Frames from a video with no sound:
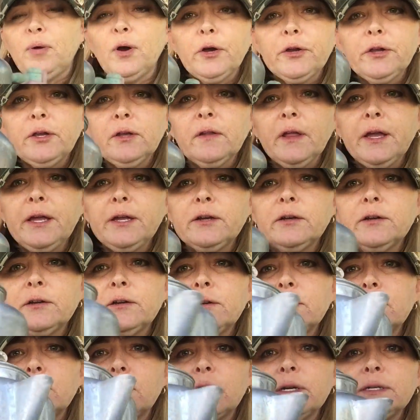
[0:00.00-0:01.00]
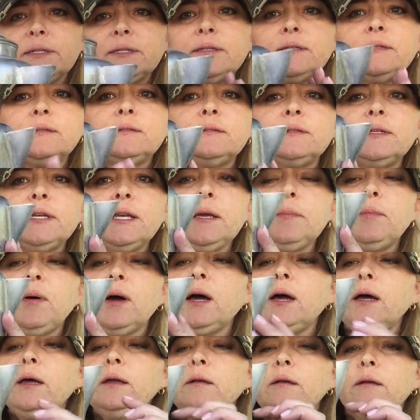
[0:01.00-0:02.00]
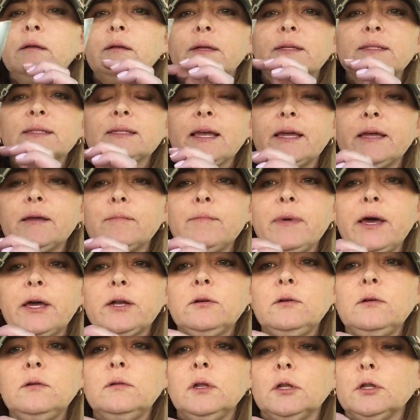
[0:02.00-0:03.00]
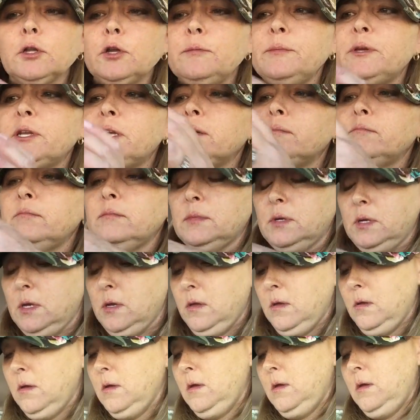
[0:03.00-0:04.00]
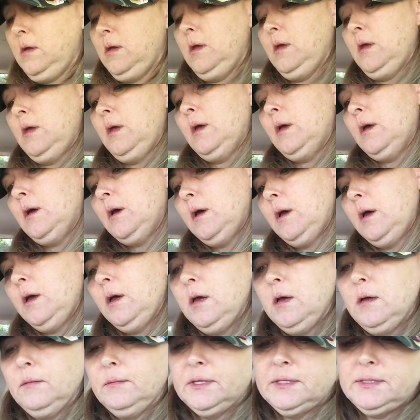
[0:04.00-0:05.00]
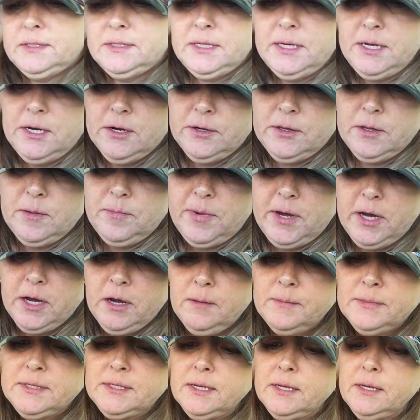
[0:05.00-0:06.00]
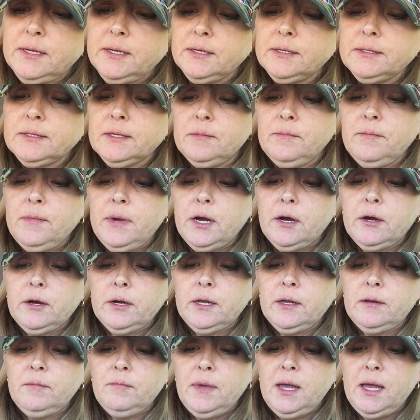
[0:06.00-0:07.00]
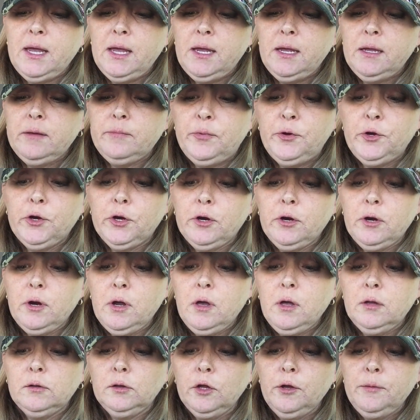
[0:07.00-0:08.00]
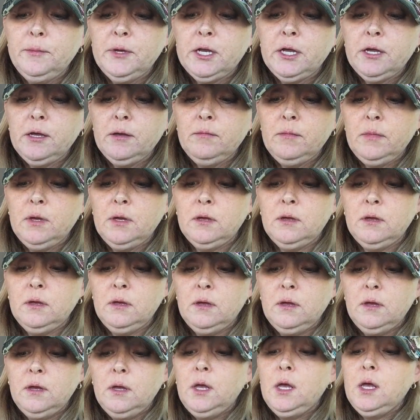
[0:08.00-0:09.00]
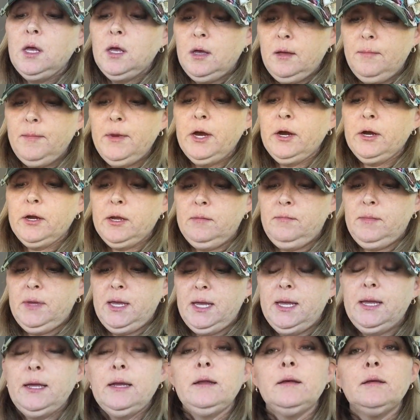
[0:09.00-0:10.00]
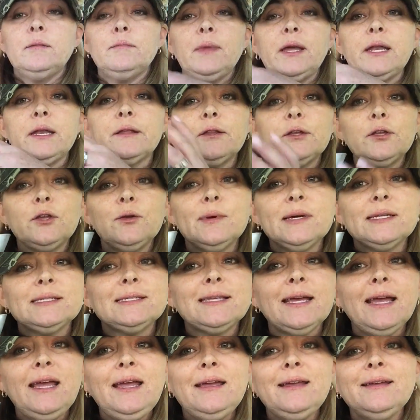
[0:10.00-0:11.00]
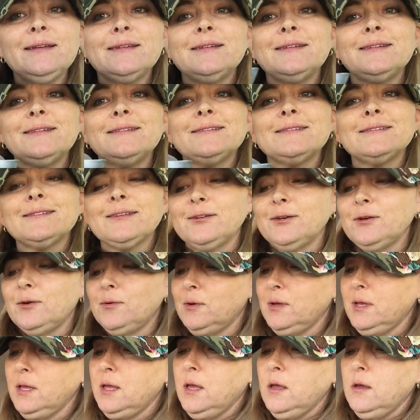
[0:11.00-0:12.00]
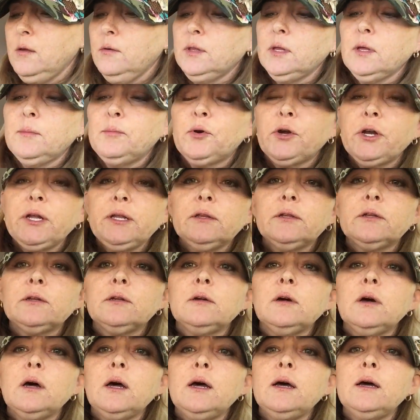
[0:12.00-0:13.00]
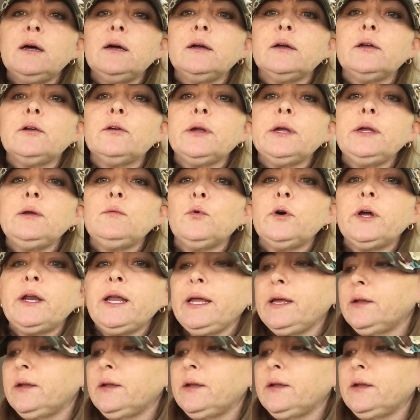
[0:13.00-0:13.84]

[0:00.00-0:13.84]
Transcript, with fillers: percolator or a teapot. It's like metal, aluminum. Um, let's see here on the bottom says American made, pure aluminum, American made, made in the U S A. So it's a pretty little uh, green wood